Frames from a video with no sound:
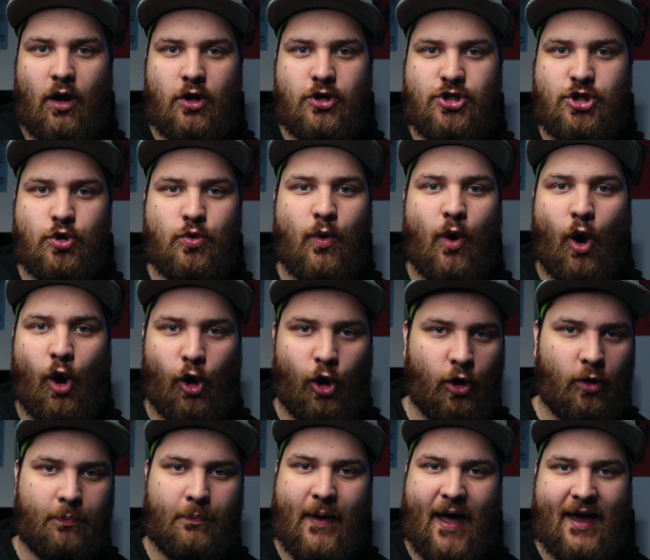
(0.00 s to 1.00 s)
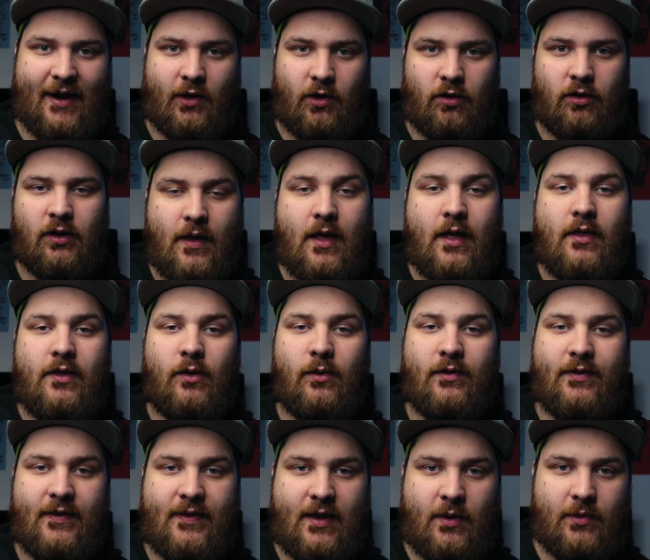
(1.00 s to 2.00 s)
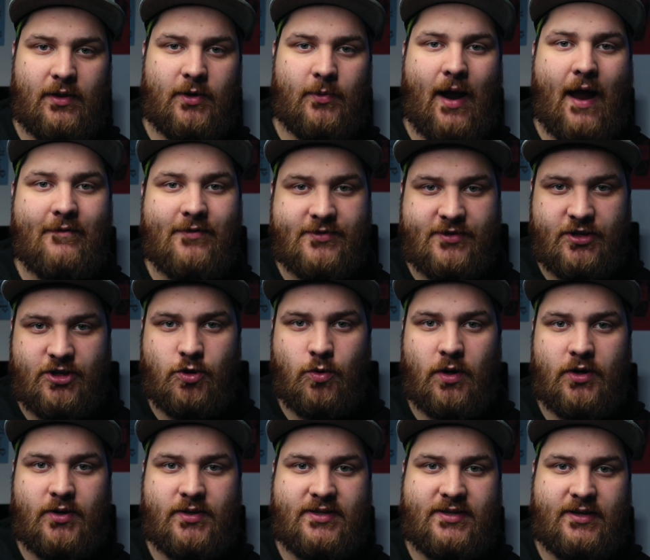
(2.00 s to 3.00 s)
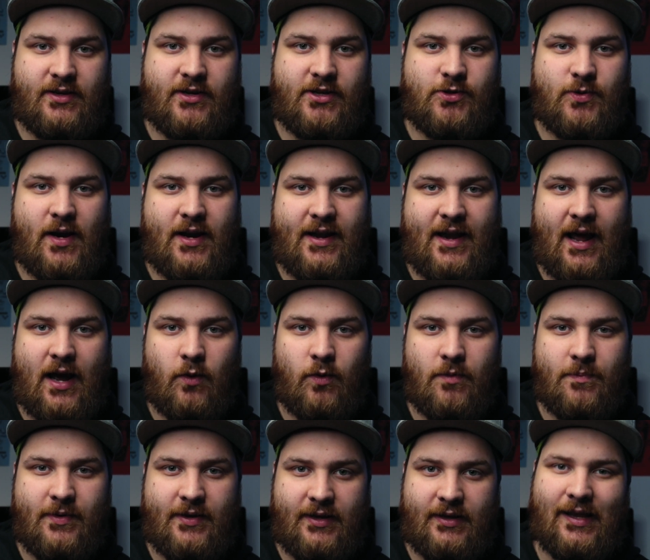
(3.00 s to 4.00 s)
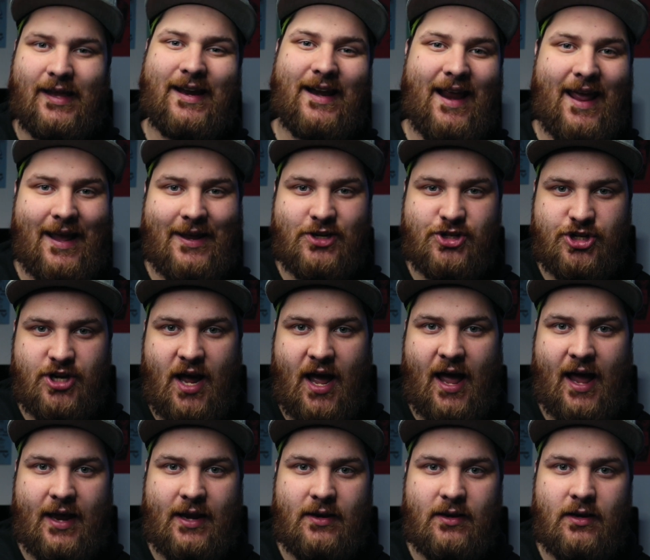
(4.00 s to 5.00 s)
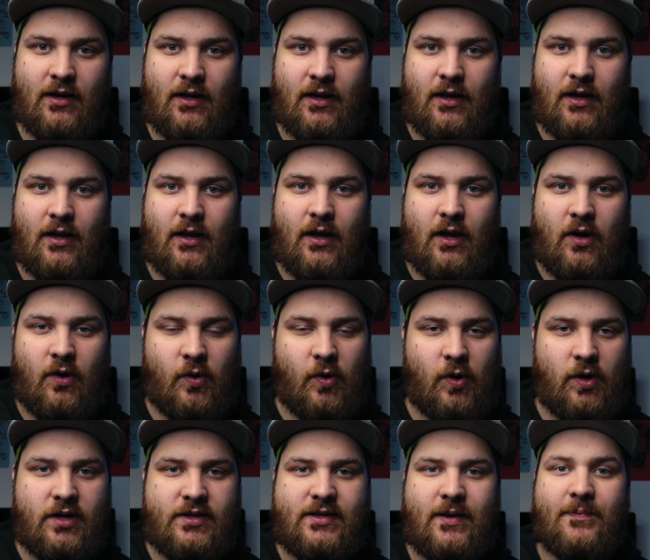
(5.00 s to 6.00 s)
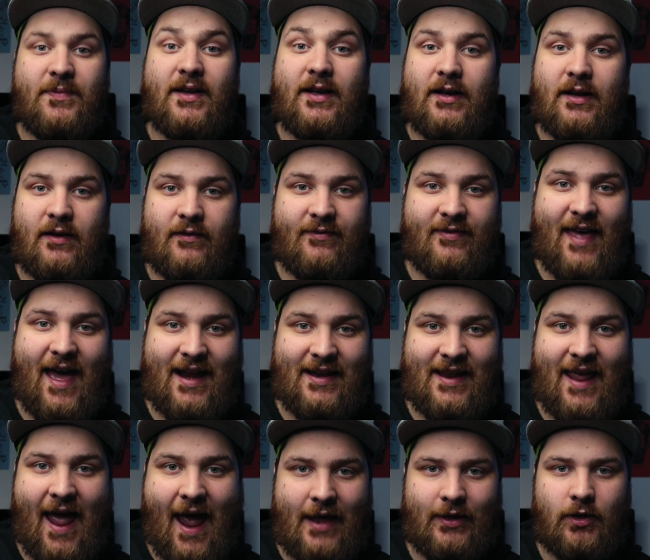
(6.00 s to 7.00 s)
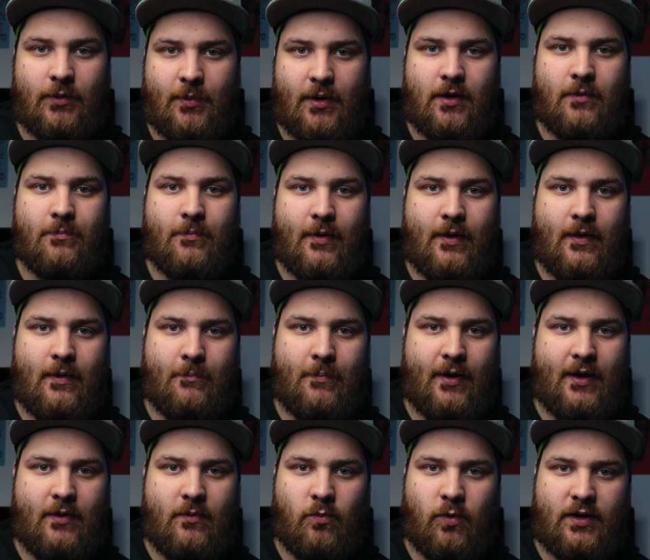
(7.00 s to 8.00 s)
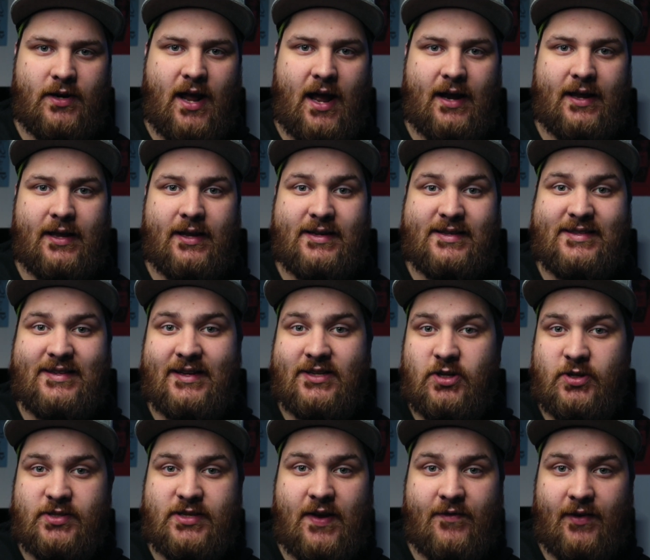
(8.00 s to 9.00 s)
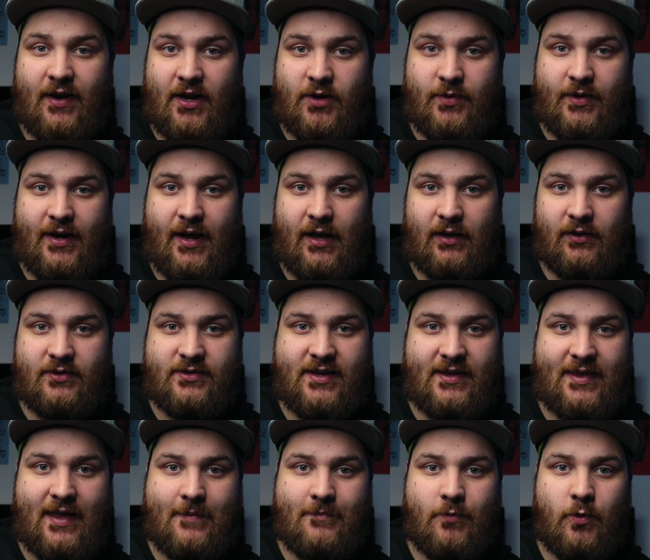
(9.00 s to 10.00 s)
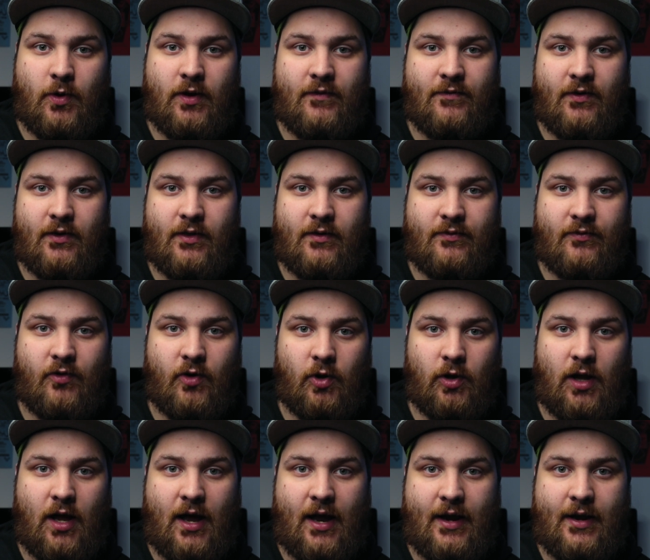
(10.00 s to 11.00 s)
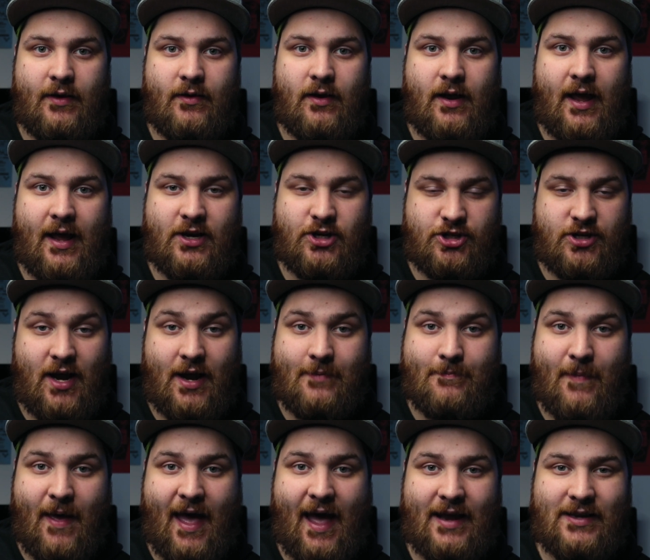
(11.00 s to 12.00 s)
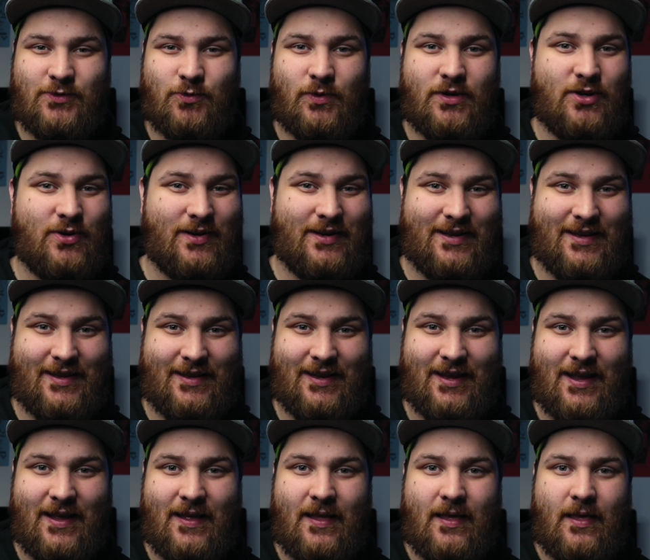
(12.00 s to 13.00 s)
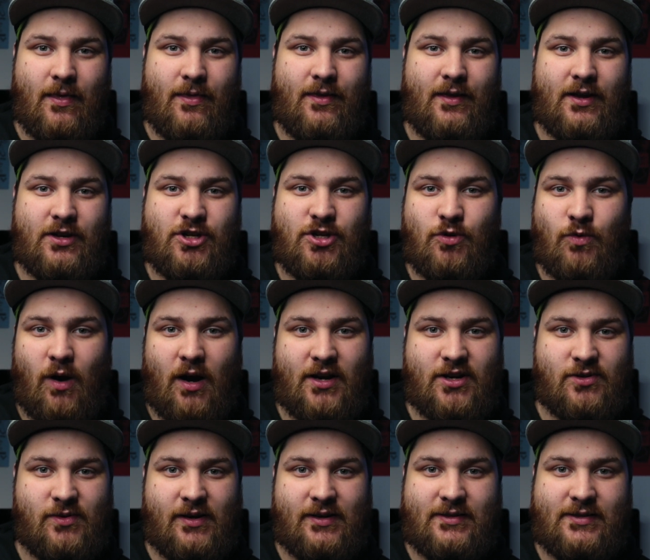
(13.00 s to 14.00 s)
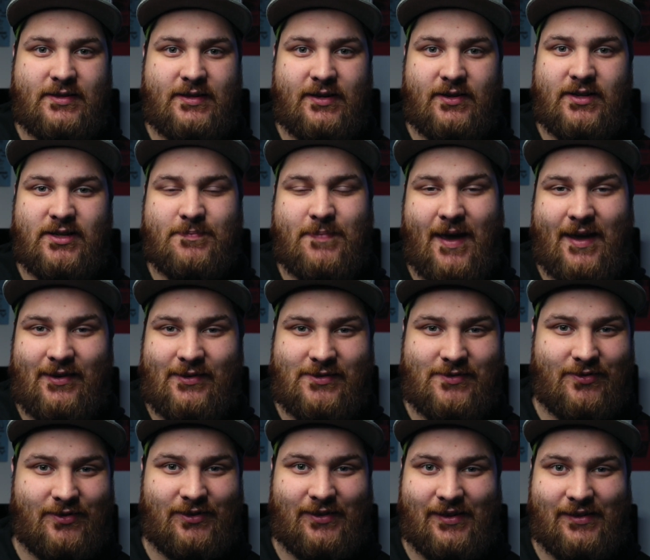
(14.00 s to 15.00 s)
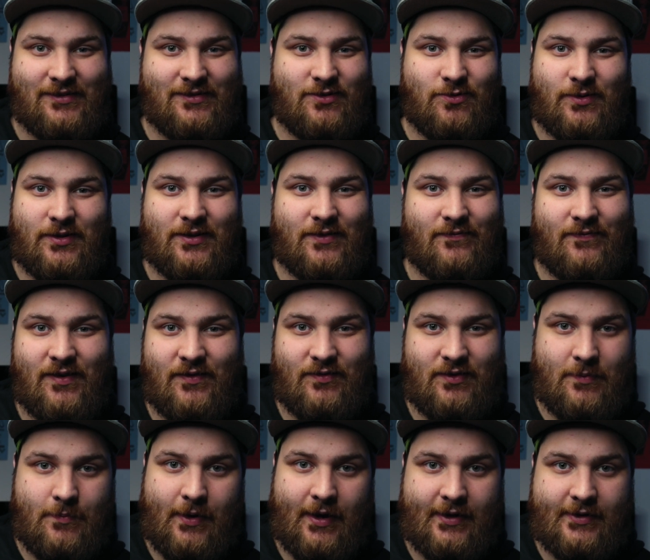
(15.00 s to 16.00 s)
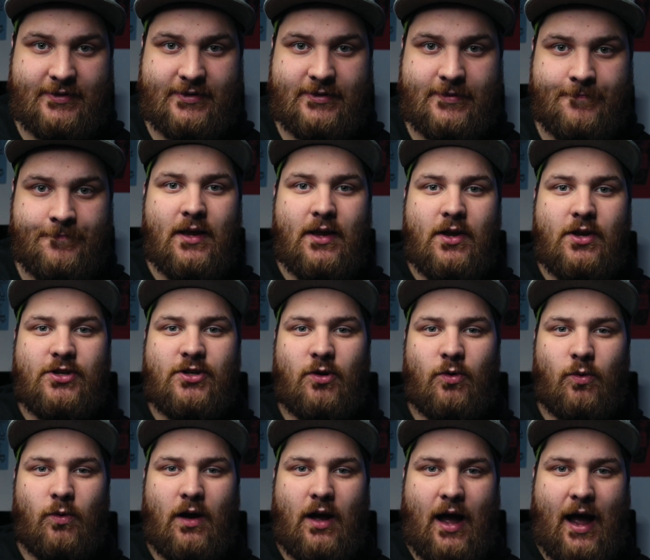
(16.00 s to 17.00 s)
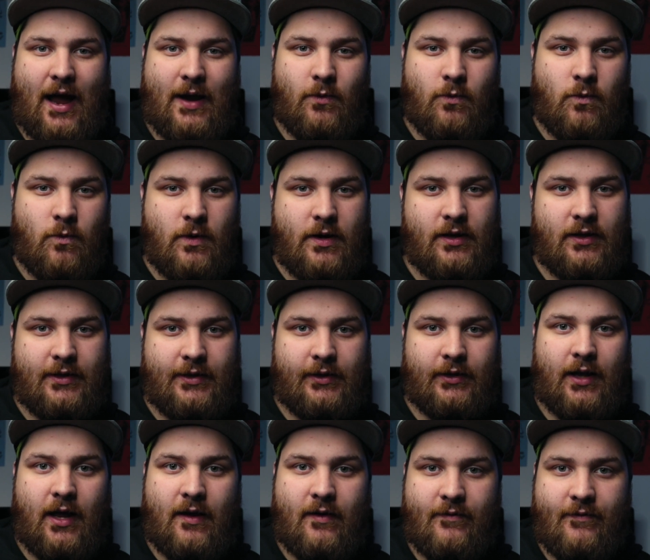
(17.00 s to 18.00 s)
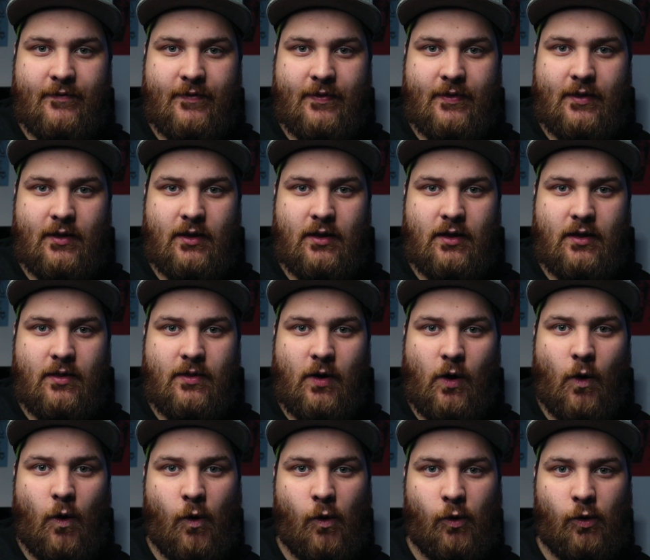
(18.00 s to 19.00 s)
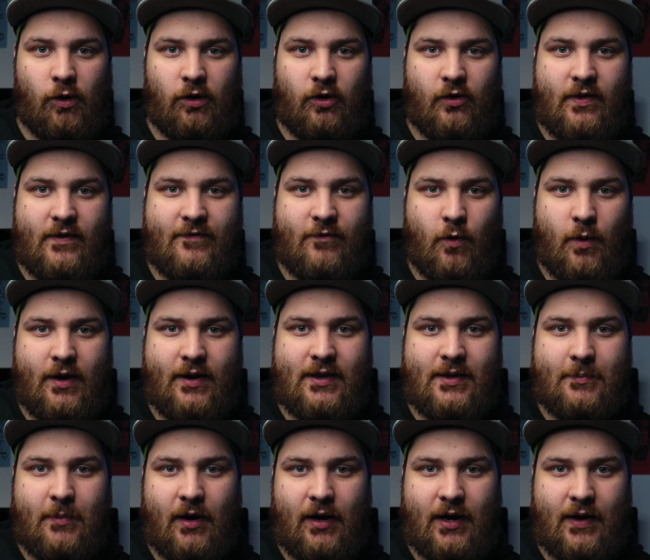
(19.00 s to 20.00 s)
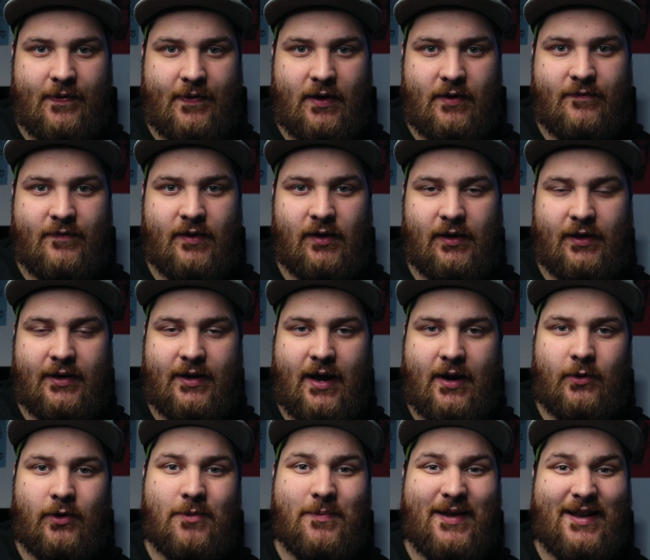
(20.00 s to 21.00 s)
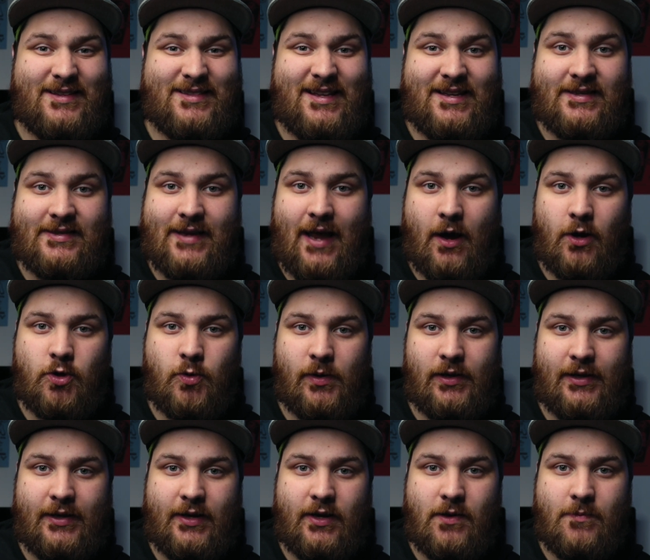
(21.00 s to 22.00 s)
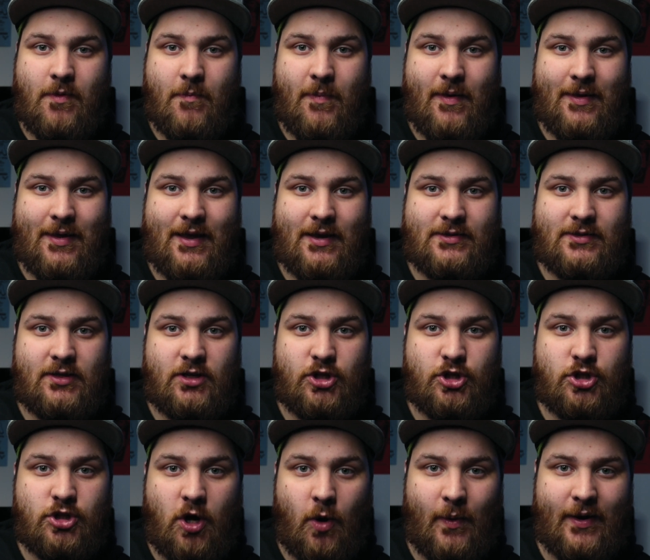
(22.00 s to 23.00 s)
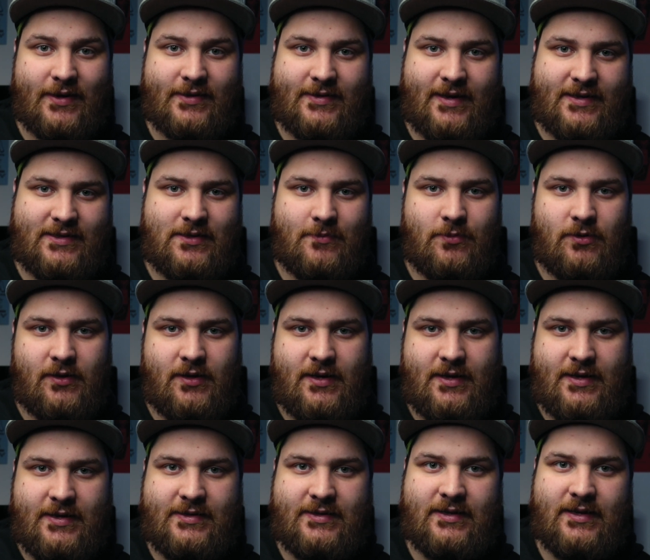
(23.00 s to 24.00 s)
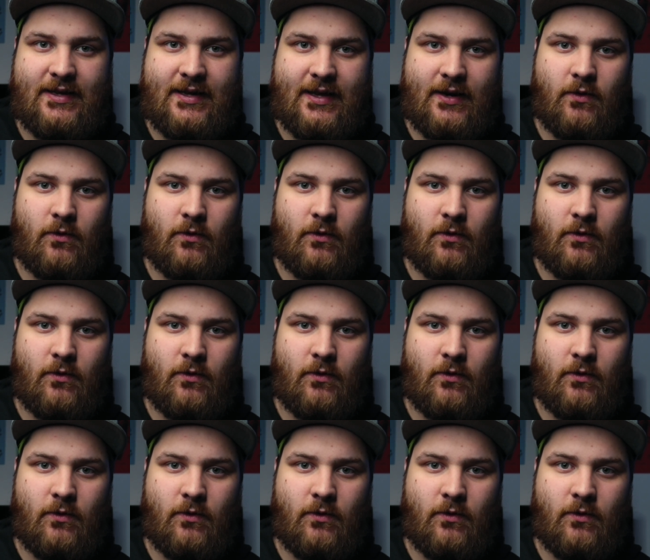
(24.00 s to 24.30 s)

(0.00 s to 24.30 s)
do-all pedal. The only thing that really rivals the 200 series right now would be like an H9 or something of that caliber, but we're talking $600 or $700 at that point for the full-on H9 Max, where you can get the 200 series pedals for like 250 bucks. So I really love the hole or the void in the market they're filling, not only because they sound really good, but because they're so accessible and easy to get a